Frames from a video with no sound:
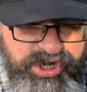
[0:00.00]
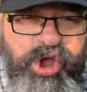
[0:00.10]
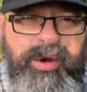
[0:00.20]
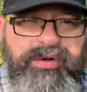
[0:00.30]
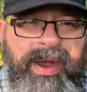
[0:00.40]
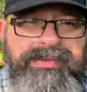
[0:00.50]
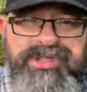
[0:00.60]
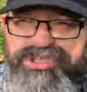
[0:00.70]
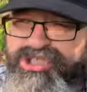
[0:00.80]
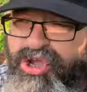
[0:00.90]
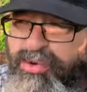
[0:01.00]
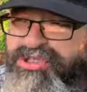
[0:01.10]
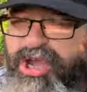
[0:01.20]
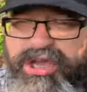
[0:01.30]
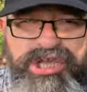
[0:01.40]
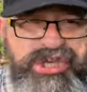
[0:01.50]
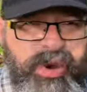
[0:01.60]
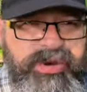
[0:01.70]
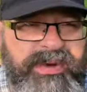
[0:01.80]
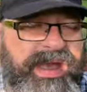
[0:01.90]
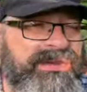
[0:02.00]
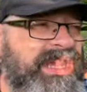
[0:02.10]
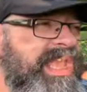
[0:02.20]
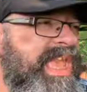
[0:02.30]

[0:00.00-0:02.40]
no interruptions, no one talking, no one around.